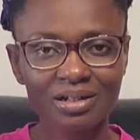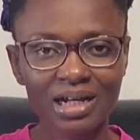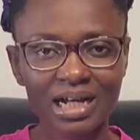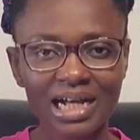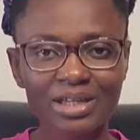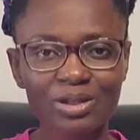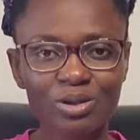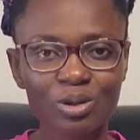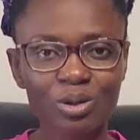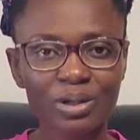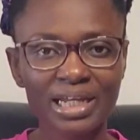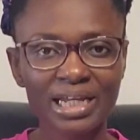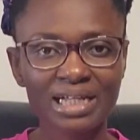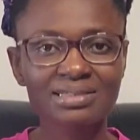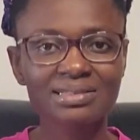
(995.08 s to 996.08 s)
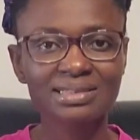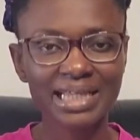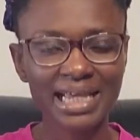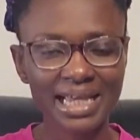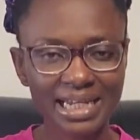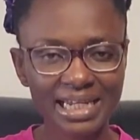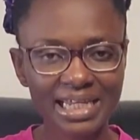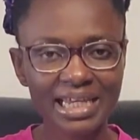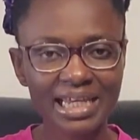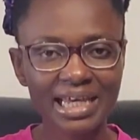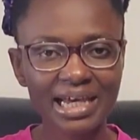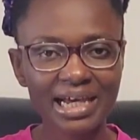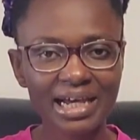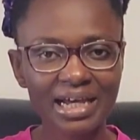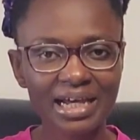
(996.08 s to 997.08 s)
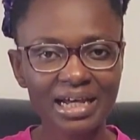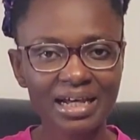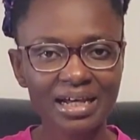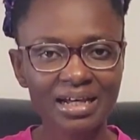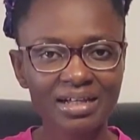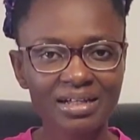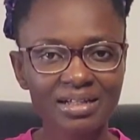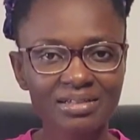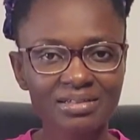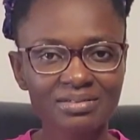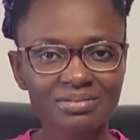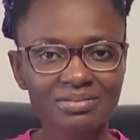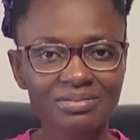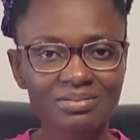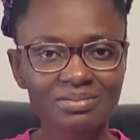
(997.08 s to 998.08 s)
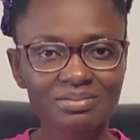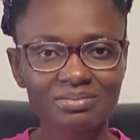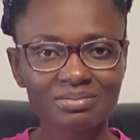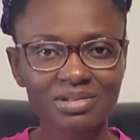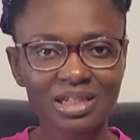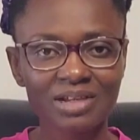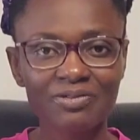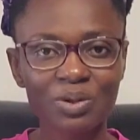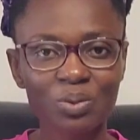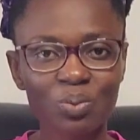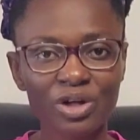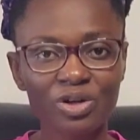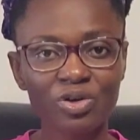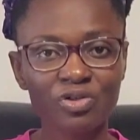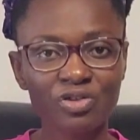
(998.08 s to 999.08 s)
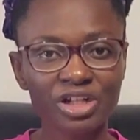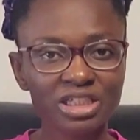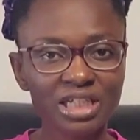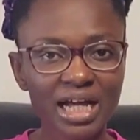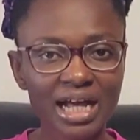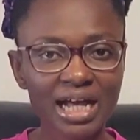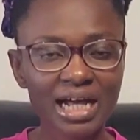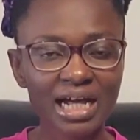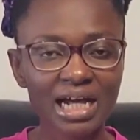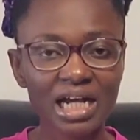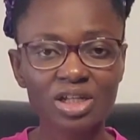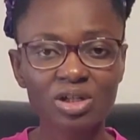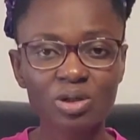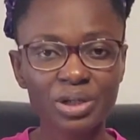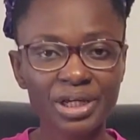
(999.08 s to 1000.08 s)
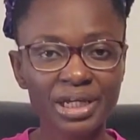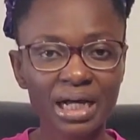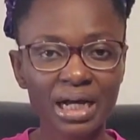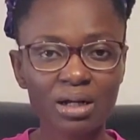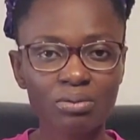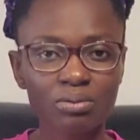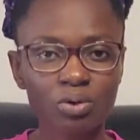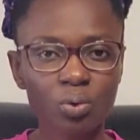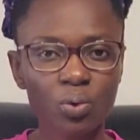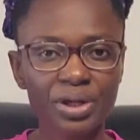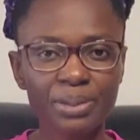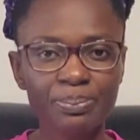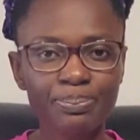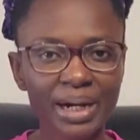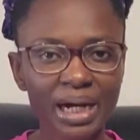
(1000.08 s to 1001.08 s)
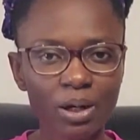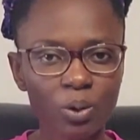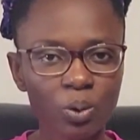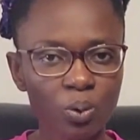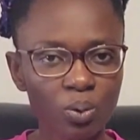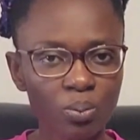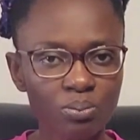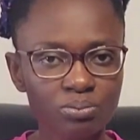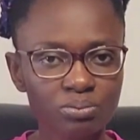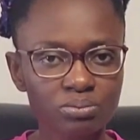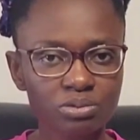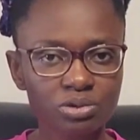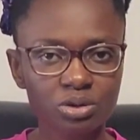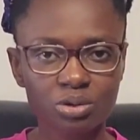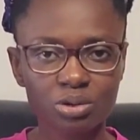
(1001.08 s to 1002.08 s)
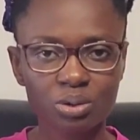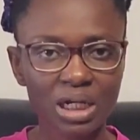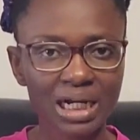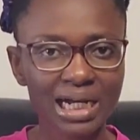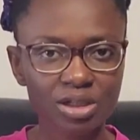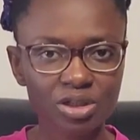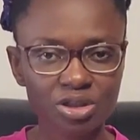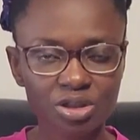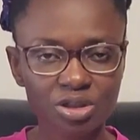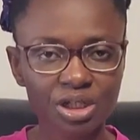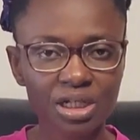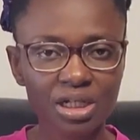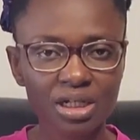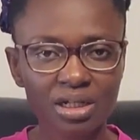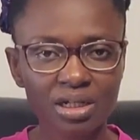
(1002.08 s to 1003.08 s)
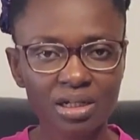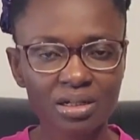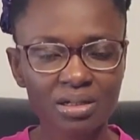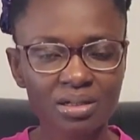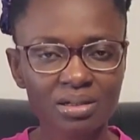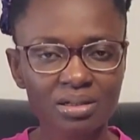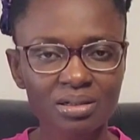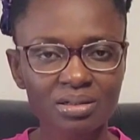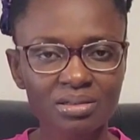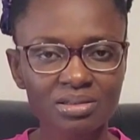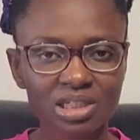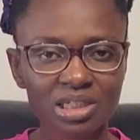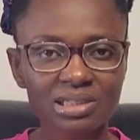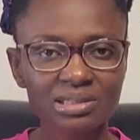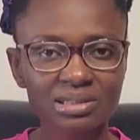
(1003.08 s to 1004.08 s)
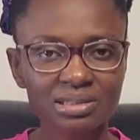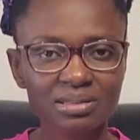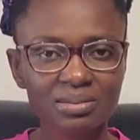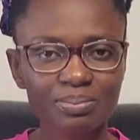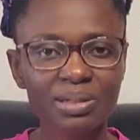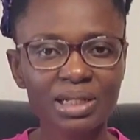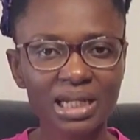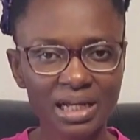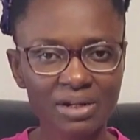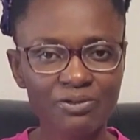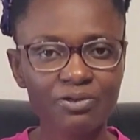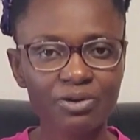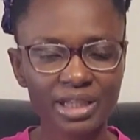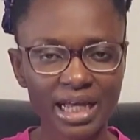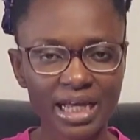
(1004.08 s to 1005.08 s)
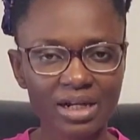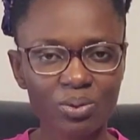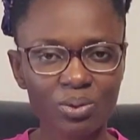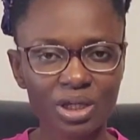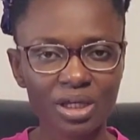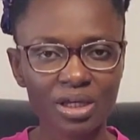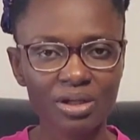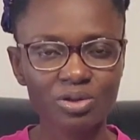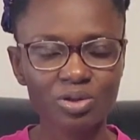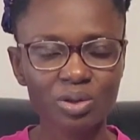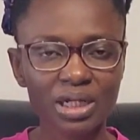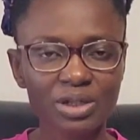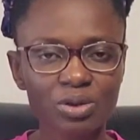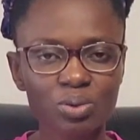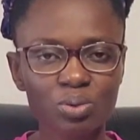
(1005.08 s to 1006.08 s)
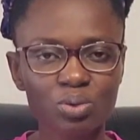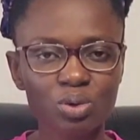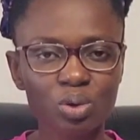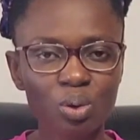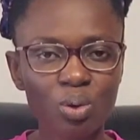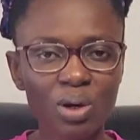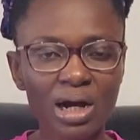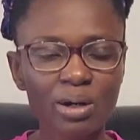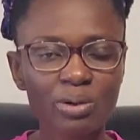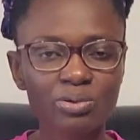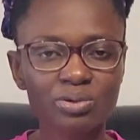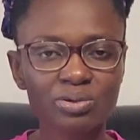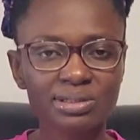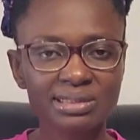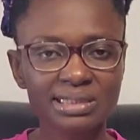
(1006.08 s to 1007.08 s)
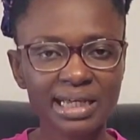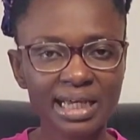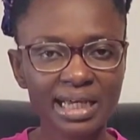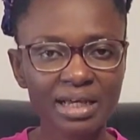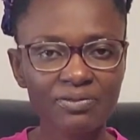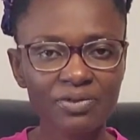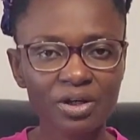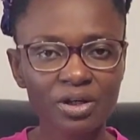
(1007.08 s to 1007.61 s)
Are you looking at staying here even when you retire? Are you looking at going back home to your country? Just plan for that, okay? So that you know how to save.